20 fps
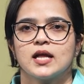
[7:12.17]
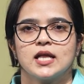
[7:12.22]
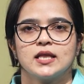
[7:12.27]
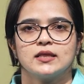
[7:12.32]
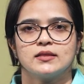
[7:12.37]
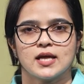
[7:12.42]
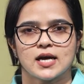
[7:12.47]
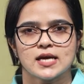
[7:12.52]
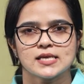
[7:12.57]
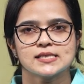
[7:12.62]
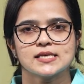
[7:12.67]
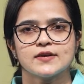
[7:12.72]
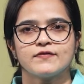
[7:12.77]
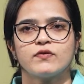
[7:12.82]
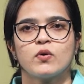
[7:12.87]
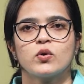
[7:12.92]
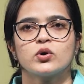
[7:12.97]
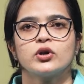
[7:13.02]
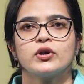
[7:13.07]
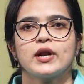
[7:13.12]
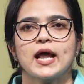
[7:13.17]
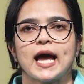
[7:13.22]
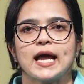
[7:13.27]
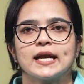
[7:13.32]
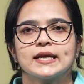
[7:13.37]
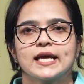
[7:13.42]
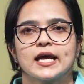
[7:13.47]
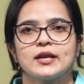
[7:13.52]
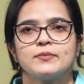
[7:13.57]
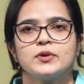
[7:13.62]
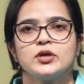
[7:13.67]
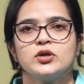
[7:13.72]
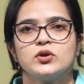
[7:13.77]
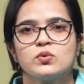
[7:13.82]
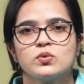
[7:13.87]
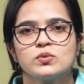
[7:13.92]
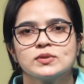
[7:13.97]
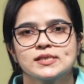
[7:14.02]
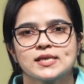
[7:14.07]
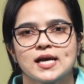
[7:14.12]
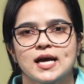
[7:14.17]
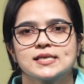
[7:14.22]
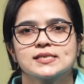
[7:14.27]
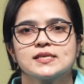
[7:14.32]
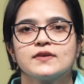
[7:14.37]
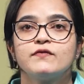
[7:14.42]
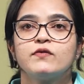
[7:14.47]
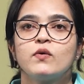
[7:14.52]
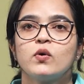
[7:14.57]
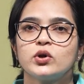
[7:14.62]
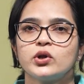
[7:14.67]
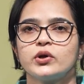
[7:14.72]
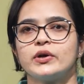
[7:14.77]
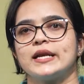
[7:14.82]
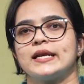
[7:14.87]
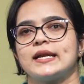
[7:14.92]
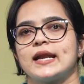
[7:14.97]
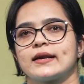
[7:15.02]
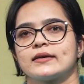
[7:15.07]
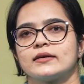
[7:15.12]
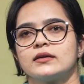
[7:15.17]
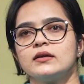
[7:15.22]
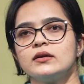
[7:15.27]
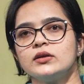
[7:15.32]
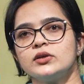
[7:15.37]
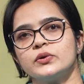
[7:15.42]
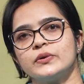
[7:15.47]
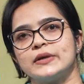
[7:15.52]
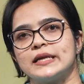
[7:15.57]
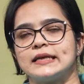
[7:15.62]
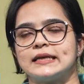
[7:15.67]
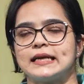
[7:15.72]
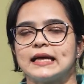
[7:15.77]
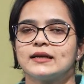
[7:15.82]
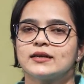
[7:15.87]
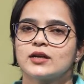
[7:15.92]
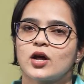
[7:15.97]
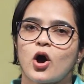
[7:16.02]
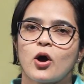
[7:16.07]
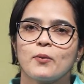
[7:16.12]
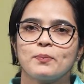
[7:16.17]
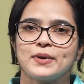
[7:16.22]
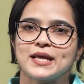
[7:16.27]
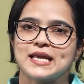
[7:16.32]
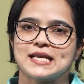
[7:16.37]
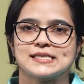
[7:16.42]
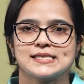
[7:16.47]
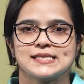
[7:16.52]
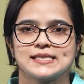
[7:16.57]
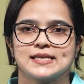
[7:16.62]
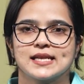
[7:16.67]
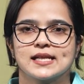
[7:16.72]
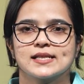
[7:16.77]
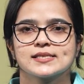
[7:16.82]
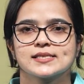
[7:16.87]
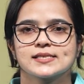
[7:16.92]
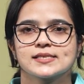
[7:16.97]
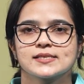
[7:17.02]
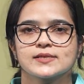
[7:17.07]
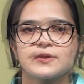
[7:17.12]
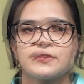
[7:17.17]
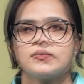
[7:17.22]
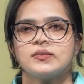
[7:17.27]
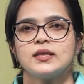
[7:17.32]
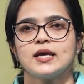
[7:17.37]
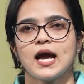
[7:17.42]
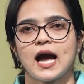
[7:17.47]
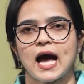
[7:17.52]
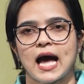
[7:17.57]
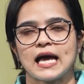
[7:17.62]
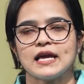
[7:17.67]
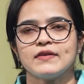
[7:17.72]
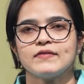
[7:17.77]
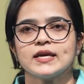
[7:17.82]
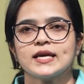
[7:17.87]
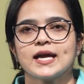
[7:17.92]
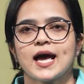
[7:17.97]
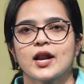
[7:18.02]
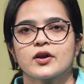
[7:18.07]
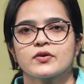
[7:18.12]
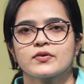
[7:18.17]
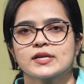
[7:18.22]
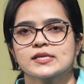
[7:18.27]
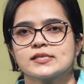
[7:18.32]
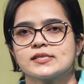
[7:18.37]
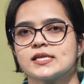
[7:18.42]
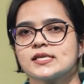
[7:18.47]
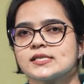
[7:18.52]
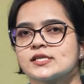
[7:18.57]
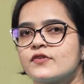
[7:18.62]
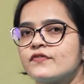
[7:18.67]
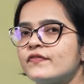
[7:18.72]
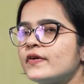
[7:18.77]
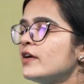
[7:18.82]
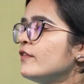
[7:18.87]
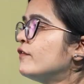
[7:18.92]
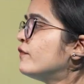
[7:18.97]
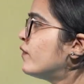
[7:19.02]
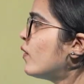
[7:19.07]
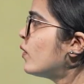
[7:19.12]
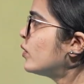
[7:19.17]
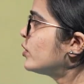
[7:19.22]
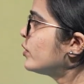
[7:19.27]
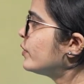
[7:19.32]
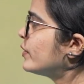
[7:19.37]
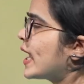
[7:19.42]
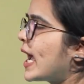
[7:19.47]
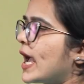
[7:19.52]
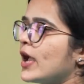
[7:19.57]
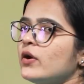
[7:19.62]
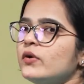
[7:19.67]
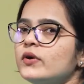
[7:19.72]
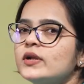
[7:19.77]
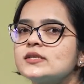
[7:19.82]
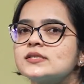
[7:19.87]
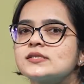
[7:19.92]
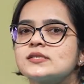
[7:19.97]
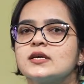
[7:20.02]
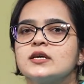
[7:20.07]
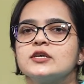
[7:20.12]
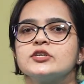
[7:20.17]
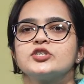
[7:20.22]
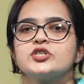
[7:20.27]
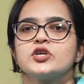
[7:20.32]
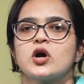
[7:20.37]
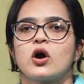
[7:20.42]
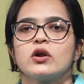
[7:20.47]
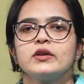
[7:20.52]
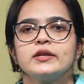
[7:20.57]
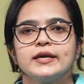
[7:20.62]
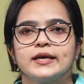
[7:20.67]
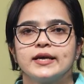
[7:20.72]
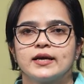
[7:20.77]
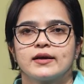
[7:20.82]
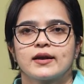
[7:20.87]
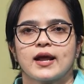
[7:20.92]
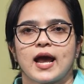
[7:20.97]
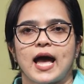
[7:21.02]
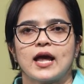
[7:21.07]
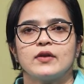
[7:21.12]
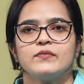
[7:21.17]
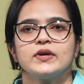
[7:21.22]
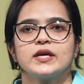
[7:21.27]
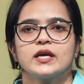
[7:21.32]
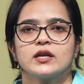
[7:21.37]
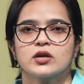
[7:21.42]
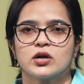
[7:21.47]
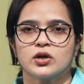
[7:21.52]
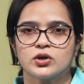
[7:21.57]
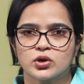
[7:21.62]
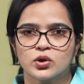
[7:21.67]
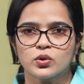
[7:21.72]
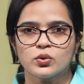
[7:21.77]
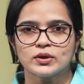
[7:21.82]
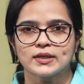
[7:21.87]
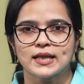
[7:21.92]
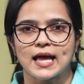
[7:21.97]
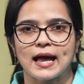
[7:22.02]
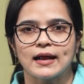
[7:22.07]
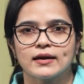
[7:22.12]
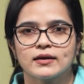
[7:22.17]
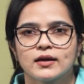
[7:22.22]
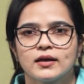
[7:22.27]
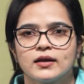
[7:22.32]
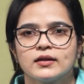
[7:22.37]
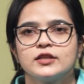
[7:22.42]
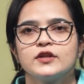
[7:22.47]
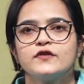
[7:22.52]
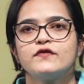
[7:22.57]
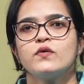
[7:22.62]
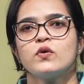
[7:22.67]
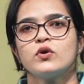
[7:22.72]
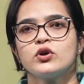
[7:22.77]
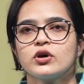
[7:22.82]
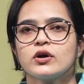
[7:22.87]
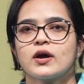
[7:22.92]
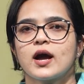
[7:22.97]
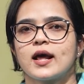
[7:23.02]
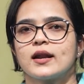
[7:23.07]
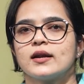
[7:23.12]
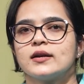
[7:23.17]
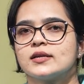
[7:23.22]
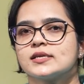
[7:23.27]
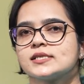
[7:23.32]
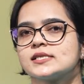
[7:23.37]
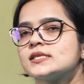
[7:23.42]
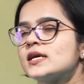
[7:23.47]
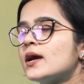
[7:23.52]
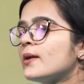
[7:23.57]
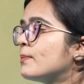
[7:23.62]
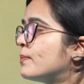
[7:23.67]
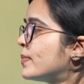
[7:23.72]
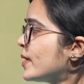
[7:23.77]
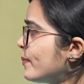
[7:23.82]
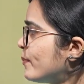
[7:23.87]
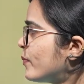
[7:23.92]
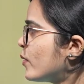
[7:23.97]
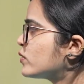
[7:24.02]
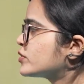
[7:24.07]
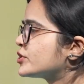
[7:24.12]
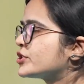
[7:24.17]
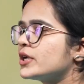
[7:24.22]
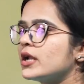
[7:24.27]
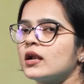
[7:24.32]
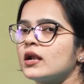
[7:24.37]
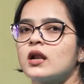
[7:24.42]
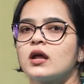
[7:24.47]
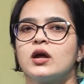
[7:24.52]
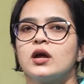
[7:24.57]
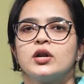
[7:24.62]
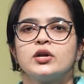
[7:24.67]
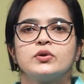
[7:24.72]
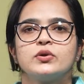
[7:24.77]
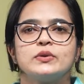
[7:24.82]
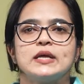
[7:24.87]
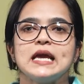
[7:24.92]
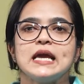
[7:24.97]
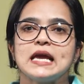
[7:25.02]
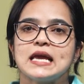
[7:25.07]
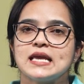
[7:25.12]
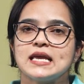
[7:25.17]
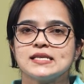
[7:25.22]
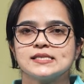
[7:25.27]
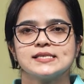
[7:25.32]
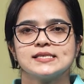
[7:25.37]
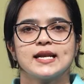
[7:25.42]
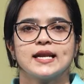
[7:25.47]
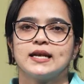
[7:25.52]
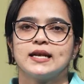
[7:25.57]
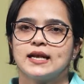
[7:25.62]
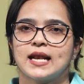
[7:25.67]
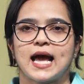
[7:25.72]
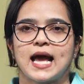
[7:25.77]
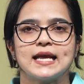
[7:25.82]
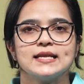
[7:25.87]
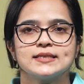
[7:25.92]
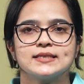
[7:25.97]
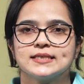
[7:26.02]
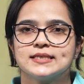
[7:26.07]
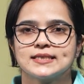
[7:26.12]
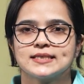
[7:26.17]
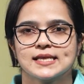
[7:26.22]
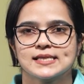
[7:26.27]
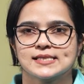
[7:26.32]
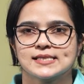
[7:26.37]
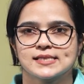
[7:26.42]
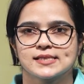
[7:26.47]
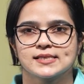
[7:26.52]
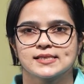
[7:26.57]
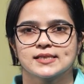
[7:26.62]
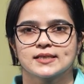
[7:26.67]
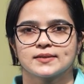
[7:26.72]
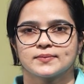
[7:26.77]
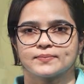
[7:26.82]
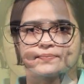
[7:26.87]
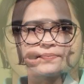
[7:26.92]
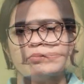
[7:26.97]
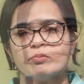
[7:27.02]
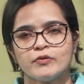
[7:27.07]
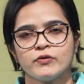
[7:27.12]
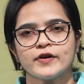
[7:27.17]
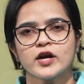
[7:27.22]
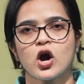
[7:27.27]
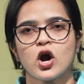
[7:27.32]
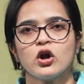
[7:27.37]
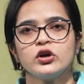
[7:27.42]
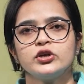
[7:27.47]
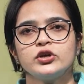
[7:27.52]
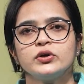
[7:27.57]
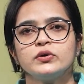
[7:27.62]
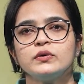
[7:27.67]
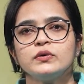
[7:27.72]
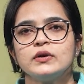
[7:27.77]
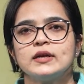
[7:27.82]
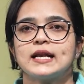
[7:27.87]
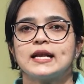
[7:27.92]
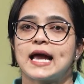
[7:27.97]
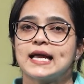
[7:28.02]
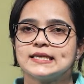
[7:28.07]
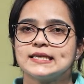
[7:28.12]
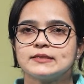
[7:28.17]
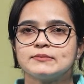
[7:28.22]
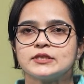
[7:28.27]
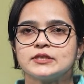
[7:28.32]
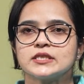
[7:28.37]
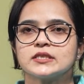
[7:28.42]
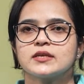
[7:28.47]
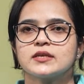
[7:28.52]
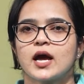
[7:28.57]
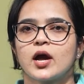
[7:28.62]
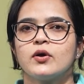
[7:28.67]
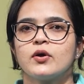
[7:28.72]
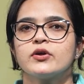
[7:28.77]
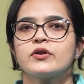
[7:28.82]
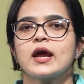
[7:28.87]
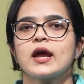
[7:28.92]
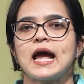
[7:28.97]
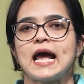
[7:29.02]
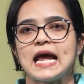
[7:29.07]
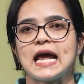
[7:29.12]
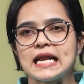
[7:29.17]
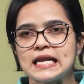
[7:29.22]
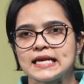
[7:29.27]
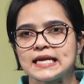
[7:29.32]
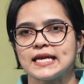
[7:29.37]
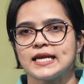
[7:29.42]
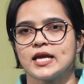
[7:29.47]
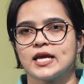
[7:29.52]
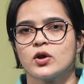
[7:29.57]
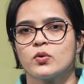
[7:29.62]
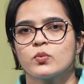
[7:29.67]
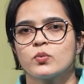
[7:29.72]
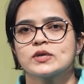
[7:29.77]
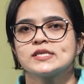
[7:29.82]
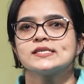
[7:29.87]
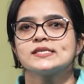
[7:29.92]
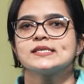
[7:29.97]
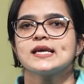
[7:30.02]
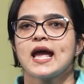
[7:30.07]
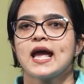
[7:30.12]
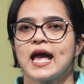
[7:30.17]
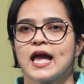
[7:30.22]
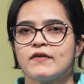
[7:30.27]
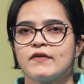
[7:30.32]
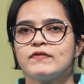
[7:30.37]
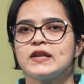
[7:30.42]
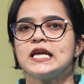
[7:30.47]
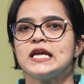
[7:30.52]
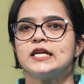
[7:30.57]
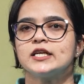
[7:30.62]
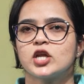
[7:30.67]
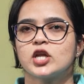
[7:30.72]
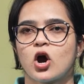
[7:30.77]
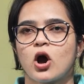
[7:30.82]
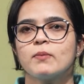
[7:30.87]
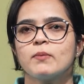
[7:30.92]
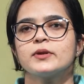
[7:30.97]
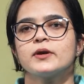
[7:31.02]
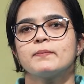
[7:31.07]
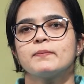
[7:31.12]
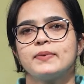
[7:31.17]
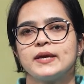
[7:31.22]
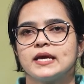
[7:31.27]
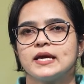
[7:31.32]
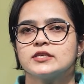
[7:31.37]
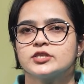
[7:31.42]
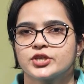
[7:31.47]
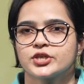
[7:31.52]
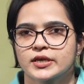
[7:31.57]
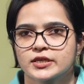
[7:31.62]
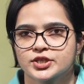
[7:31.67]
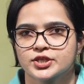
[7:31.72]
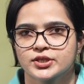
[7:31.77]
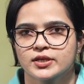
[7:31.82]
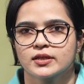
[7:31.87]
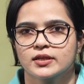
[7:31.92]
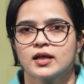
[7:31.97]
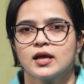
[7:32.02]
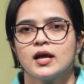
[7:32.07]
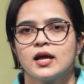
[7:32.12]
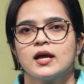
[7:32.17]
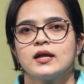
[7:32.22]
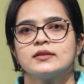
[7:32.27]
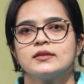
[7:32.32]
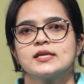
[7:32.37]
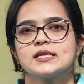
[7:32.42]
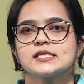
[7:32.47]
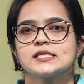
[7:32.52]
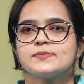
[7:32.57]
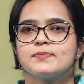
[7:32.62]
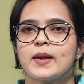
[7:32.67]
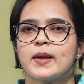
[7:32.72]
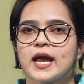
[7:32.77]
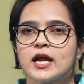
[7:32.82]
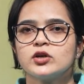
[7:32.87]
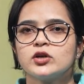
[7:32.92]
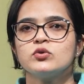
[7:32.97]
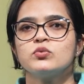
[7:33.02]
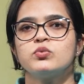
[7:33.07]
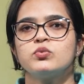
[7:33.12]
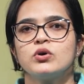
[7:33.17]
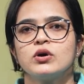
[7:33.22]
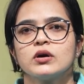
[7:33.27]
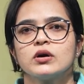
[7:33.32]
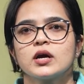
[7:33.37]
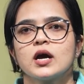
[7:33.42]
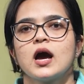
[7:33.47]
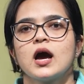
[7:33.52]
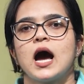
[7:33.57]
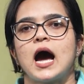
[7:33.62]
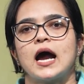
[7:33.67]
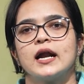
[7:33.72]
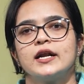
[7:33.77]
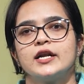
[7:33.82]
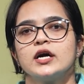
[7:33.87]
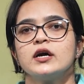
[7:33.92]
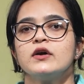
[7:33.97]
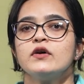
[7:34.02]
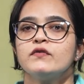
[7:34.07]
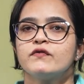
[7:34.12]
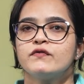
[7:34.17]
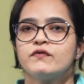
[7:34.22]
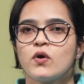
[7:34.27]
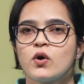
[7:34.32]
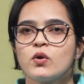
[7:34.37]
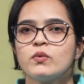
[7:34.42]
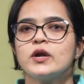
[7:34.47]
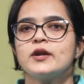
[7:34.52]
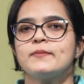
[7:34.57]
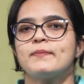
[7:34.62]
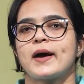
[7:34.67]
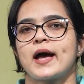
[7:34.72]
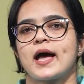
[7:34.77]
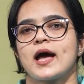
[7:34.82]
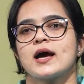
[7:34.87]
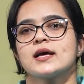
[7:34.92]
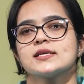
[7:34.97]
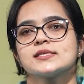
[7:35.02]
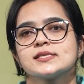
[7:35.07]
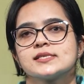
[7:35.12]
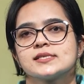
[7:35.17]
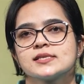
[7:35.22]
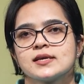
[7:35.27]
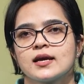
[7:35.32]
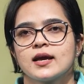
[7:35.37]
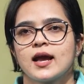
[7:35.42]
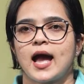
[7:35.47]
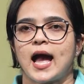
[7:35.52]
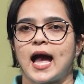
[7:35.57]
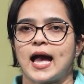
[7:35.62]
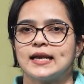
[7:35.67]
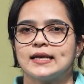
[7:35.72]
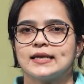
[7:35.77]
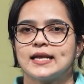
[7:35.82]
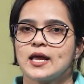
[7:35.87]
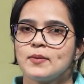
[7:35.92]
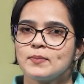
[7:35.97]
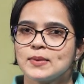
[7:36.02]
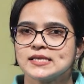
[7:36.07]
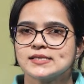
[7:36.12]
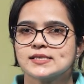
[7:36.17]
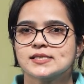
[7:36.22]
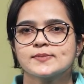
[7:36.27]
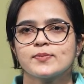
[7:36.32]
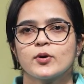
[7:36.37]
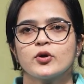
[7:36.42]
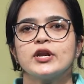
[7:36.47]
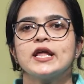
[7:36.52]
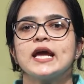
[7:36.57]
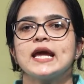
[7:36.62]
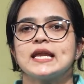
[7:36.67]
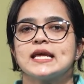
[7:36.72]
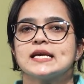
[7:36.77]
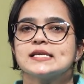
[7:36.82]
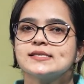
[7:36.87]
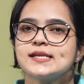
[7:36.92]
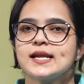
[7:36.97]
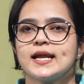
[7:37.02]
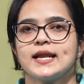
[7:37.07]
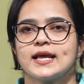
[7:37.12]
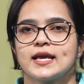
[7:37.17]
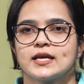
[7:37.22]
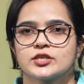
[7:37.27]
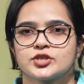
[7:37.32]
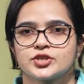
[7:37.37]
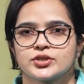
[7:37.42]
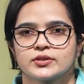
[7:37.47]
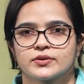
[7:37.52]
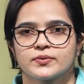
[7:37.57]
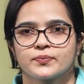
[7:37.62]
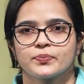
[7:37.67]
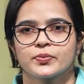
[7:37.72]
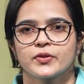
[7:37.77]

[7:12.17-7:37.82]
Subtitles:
Thus, a photodiode can be used as a photodetector to detect optical signals. The IV characteristics of a photodiode is shown here, and we can conclude that the photocurrent is proportional to the incident light intensity. Moving on to light emitting diode or LED, which is a heavily doped PN junction that is made to work under forward bias, and it emits spontaneous radiation.